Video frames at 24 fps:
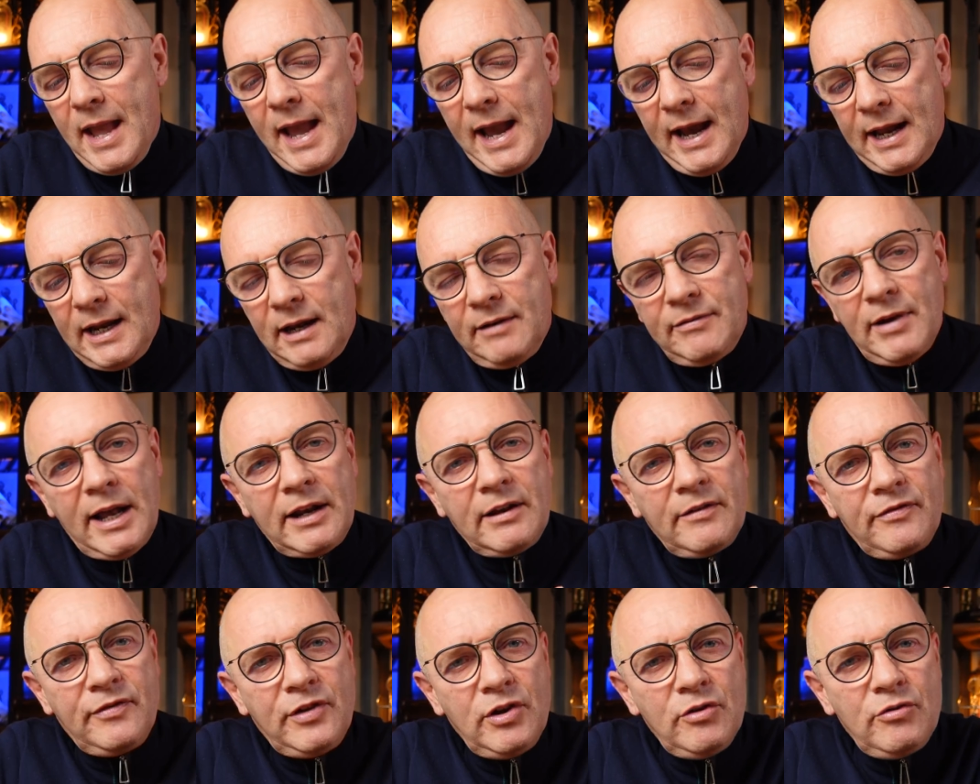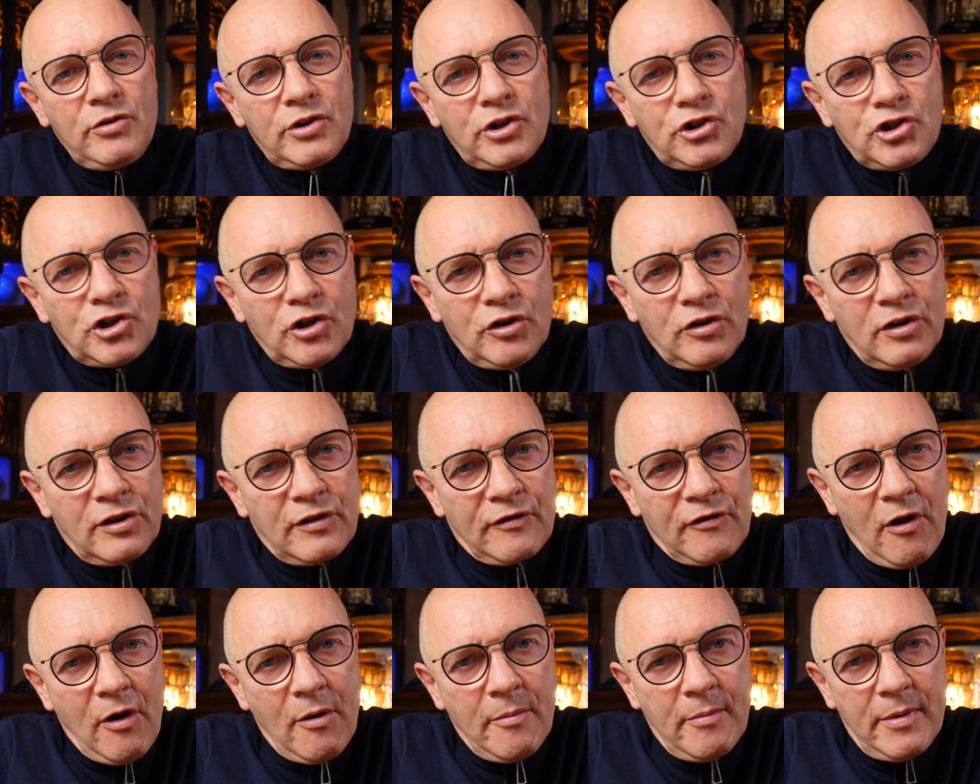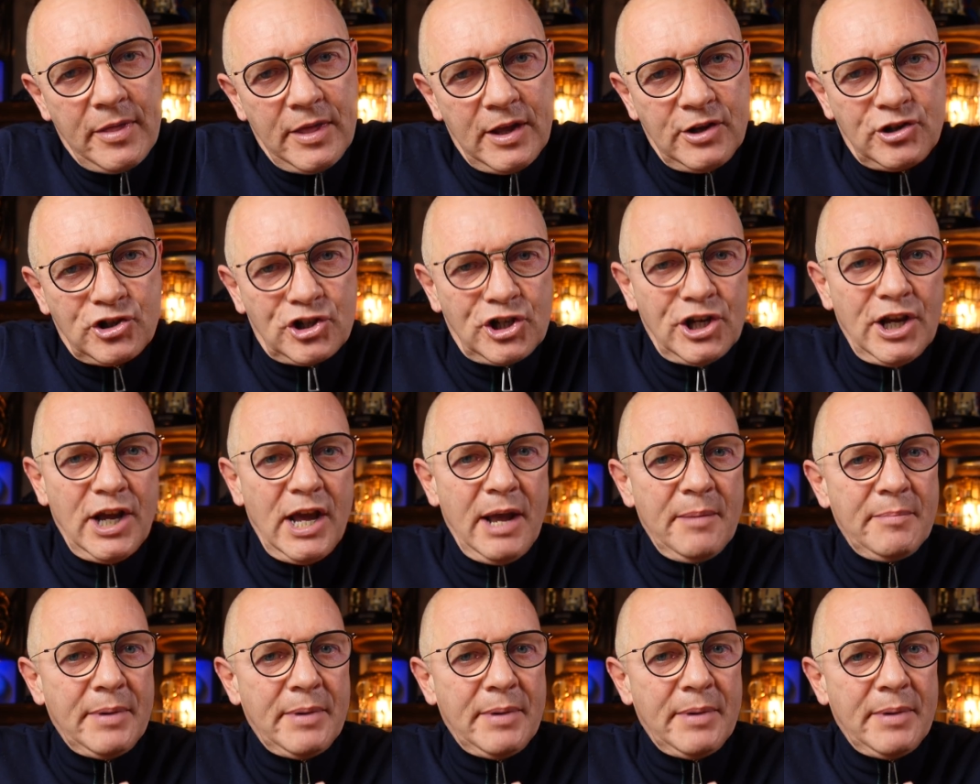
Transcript: And I've had a few to choose from this year,